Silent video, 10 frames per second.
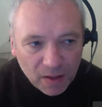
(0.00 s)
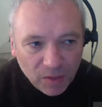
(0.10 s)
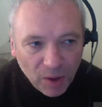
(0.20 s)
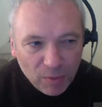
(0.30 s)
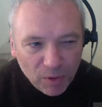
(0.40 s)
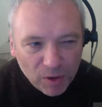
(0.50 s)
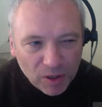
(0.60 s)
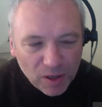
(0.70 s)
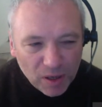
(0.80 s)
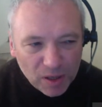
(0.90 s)
not
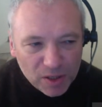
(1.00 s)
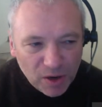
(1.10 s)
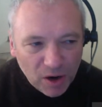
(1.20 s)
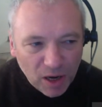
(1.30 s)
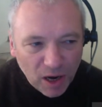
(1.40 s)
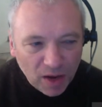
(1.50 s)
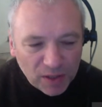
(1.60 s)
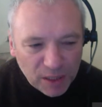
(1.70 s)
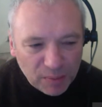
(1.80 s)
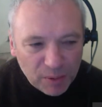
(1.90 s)
entirely, and I
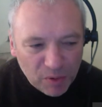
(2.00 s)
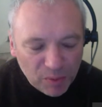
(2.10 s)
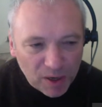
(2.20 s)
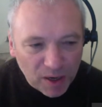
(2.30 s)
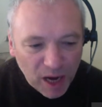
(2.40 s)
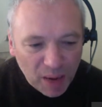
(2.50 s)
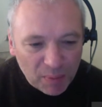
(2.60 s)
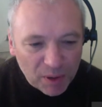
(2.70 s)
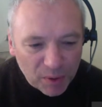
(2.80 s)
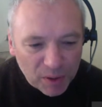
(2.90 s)
think some people have been
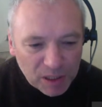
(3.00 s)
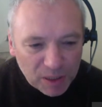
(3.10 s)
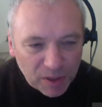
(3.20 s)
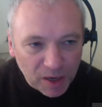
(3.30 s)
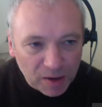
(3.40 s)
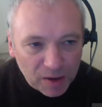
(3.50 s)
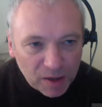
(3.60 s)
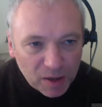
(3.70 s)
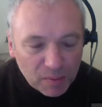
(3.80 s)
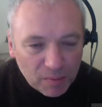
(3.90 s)
unhappy with some of that,
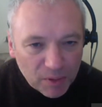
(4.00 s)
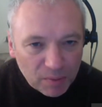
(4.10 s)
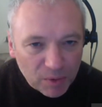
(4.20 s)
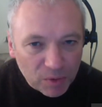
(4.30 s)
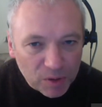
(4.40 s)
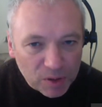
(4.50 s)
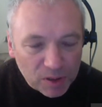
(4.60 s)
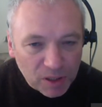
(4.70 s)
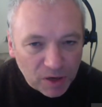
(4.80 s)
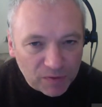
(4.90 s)
the MOOC
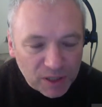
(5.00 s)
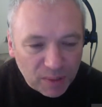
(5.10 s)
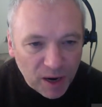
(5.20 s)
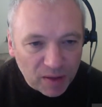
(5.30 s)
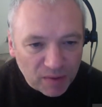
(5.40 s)
stuff that's come out.